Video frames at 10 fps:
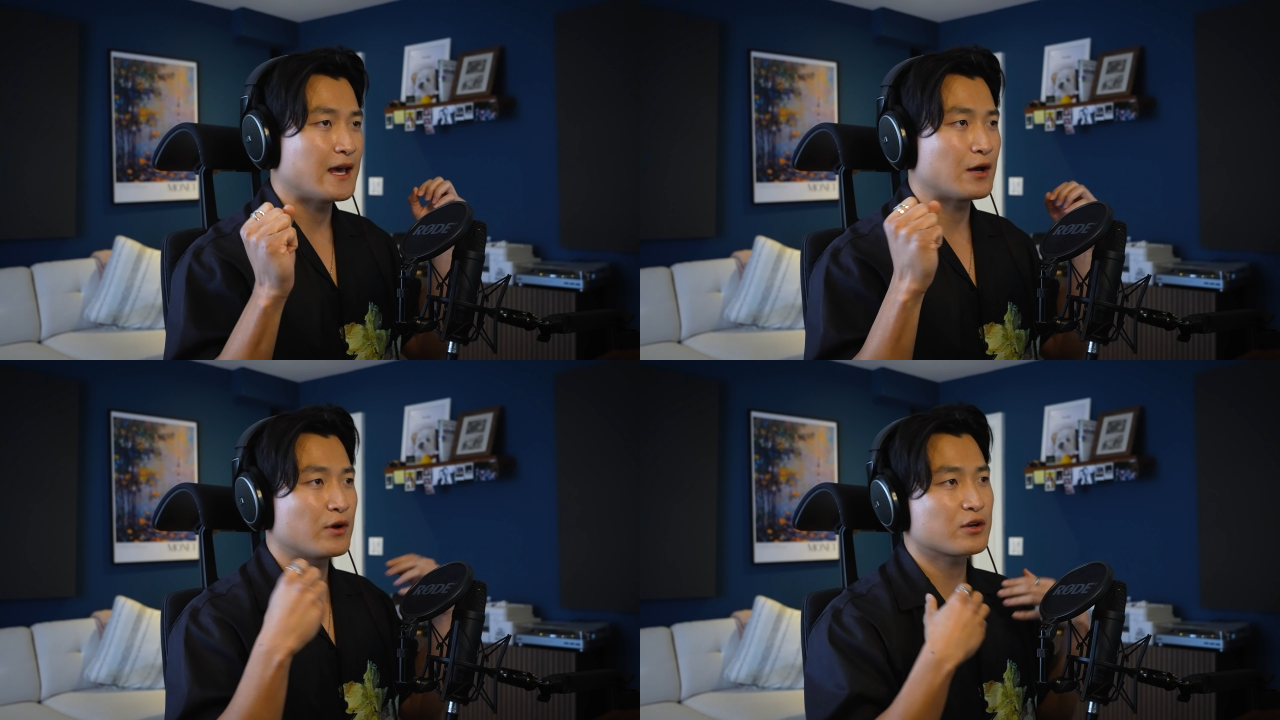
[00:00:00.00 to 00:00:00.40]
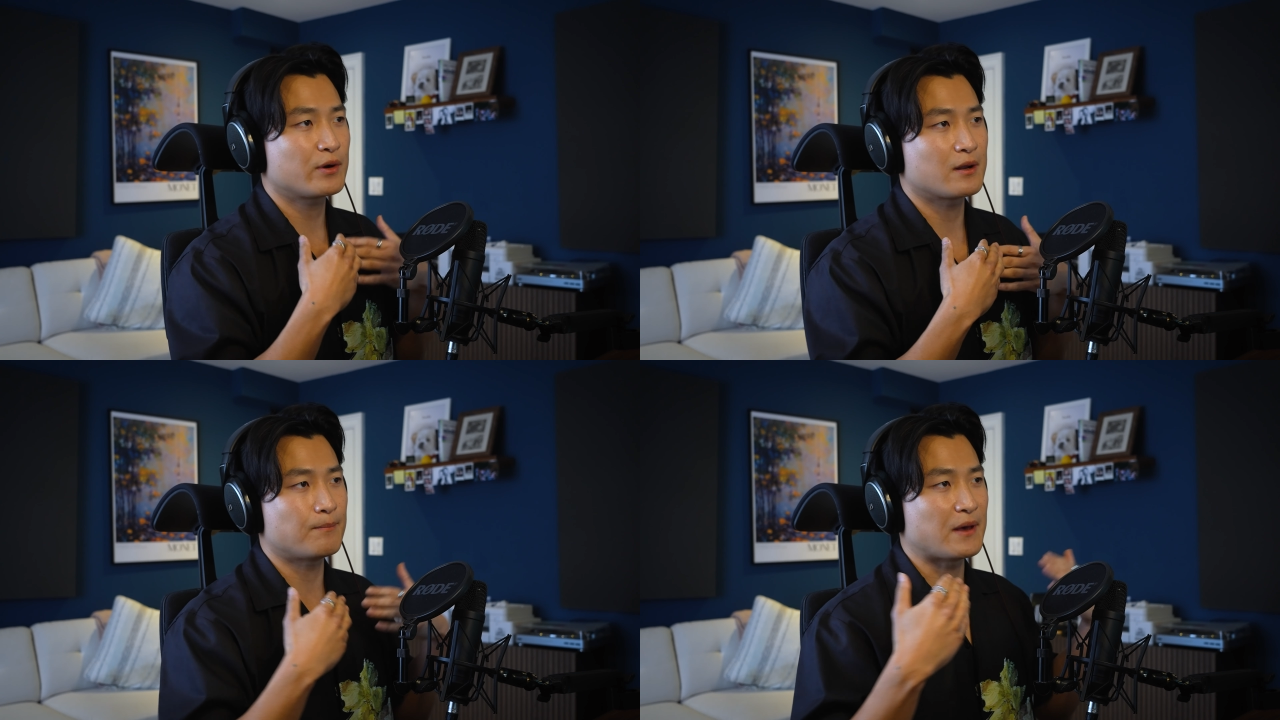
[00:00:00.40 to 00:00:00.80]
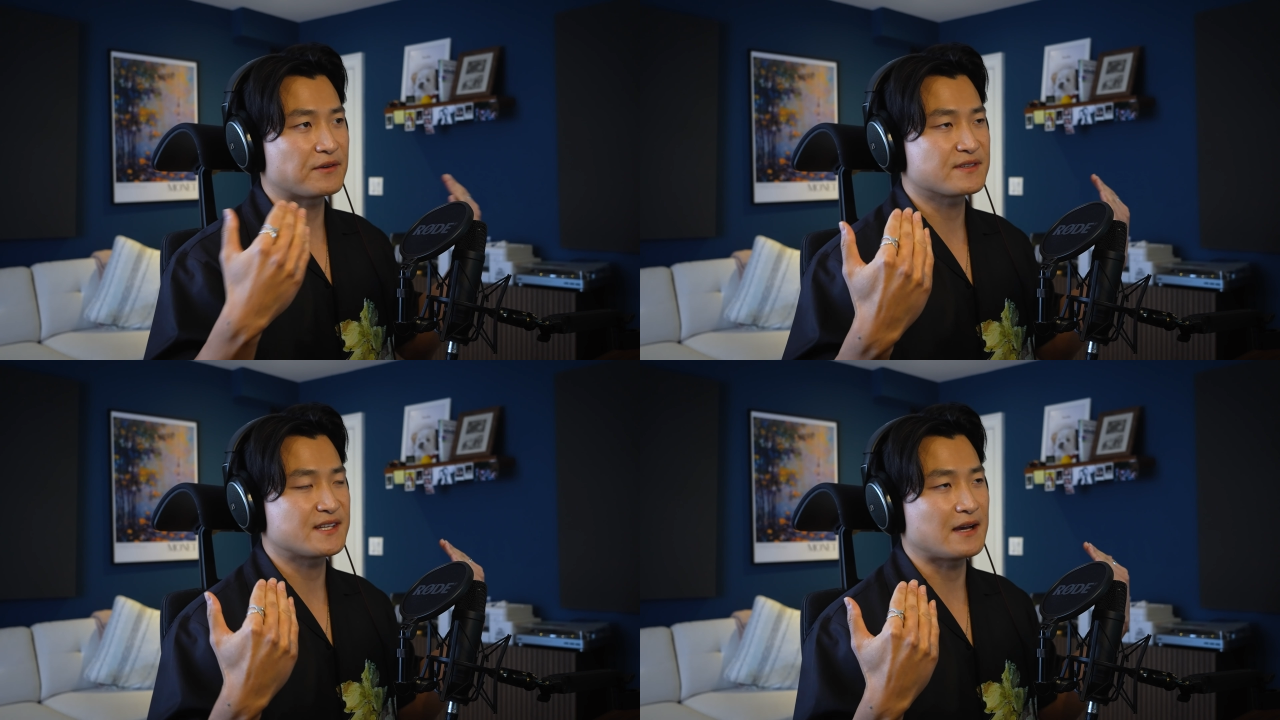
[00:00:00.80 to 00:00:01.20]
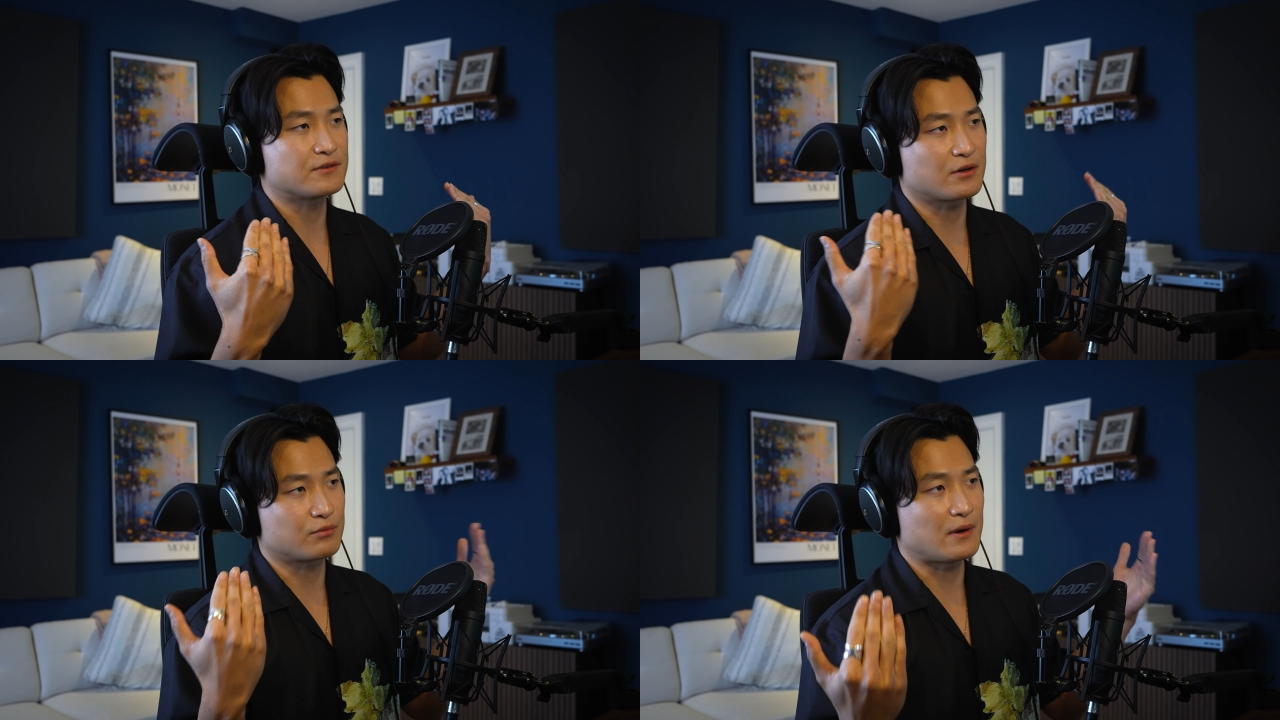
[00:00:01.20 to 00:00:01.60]
and I want to create a bed of
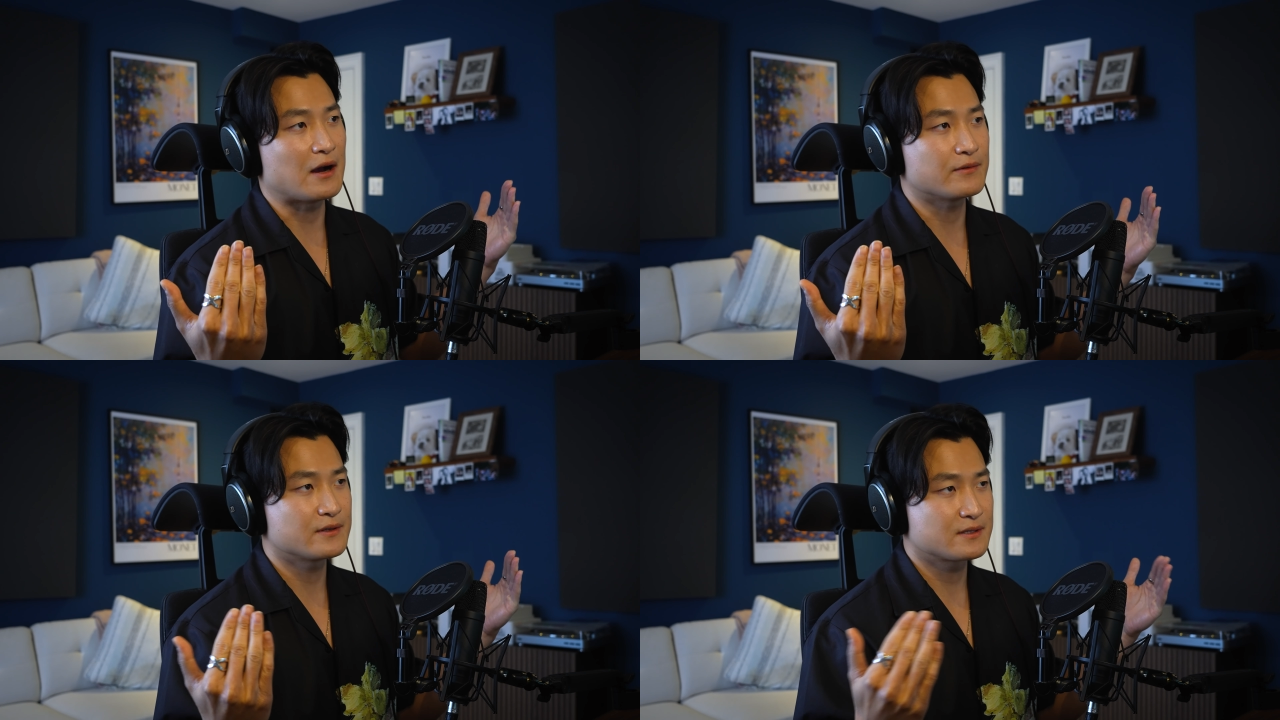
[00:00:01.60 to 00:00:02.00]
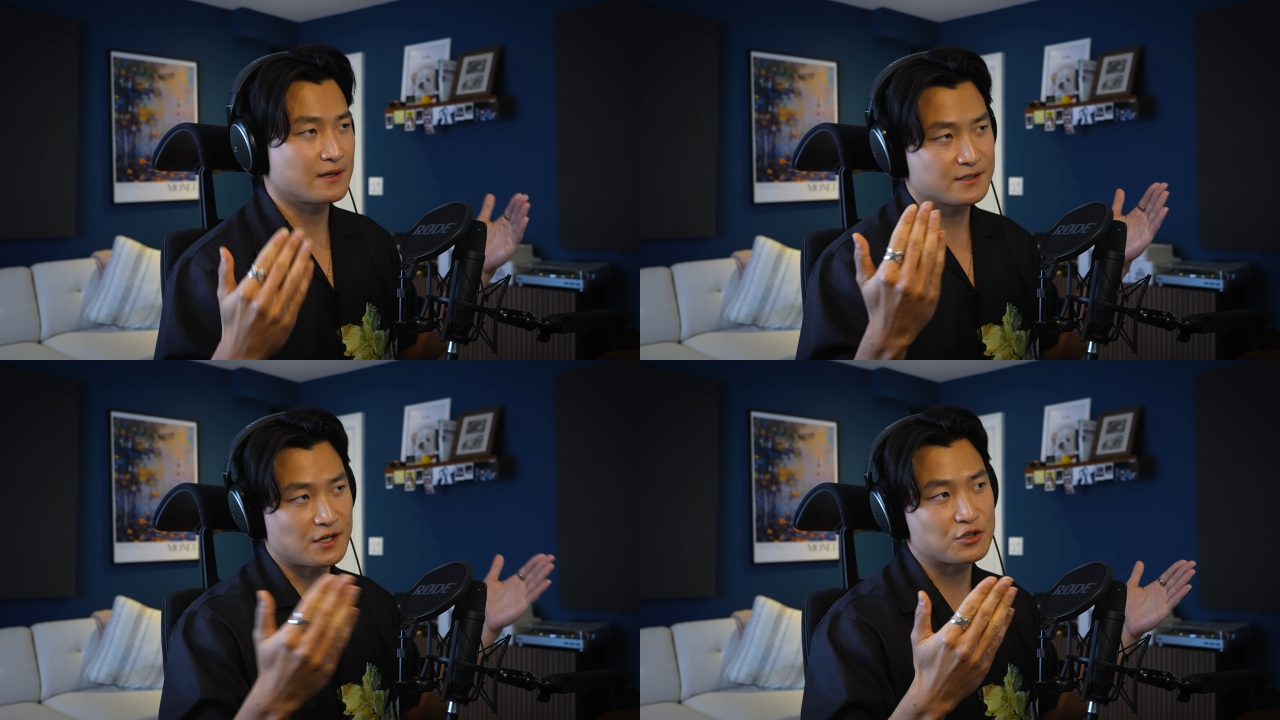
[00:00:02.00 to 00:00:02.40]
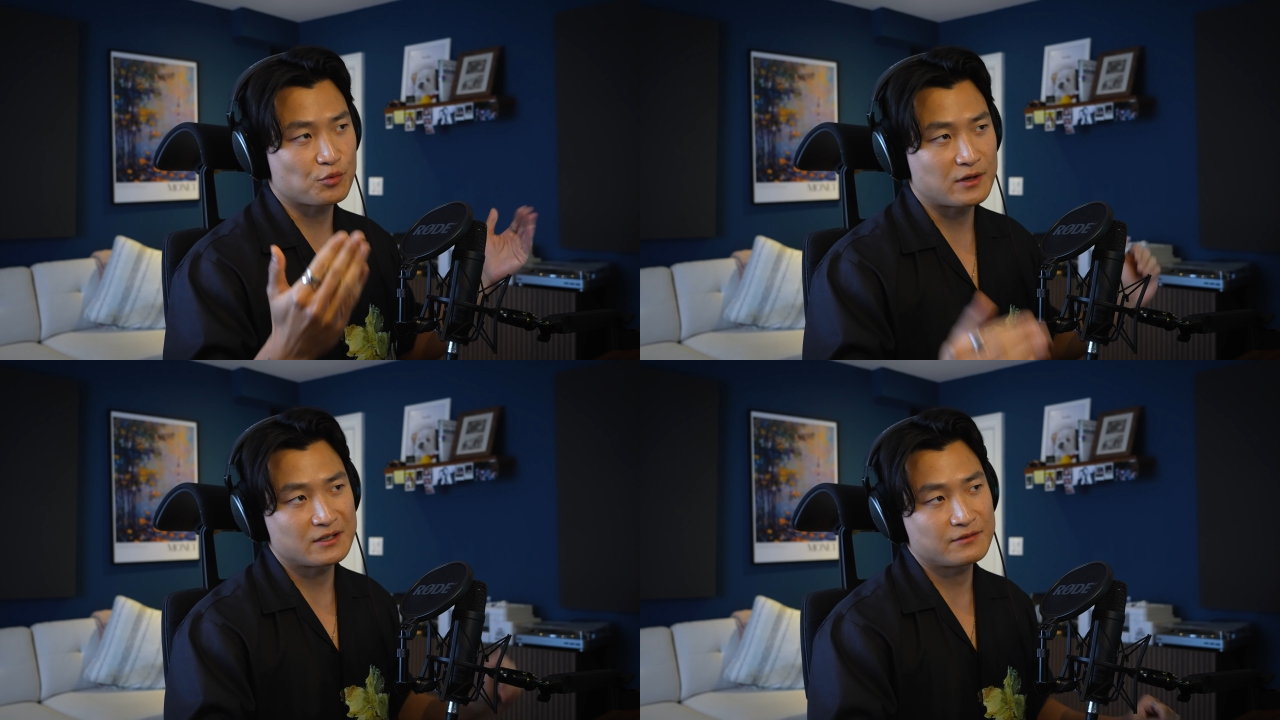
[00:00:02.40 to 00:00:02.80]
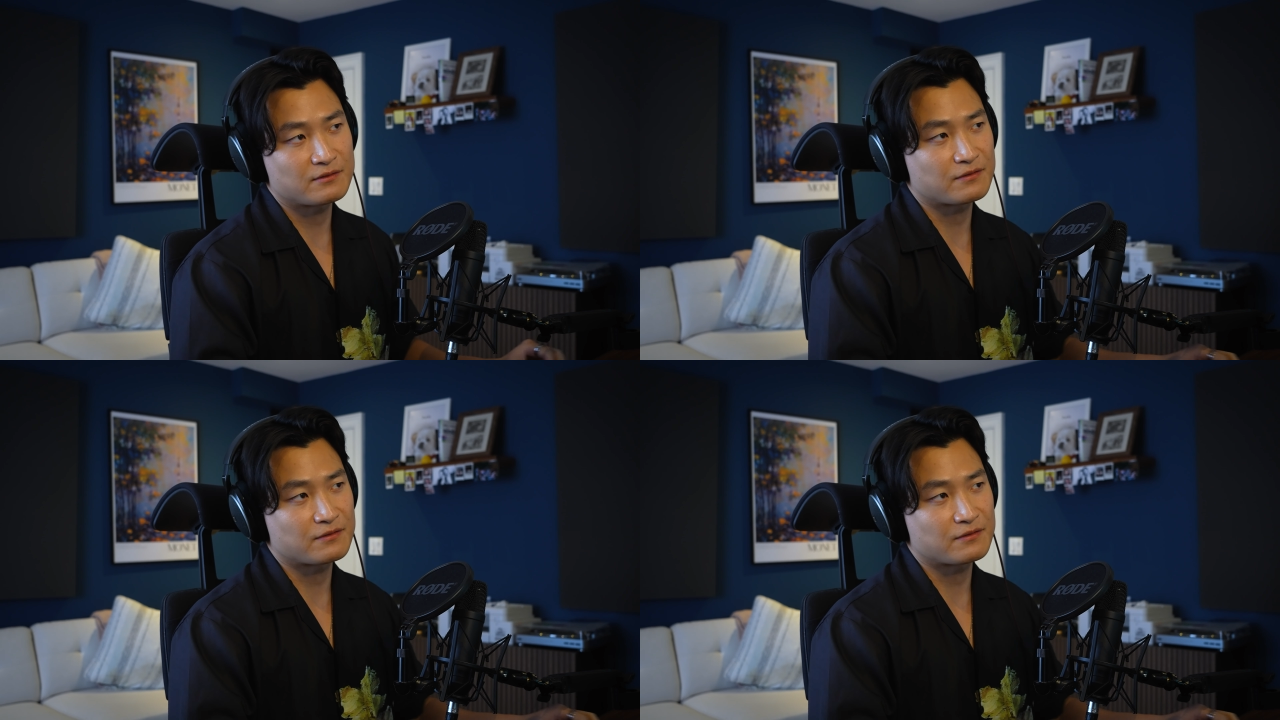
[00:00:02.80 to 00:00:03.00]
sound around it to accentuate it even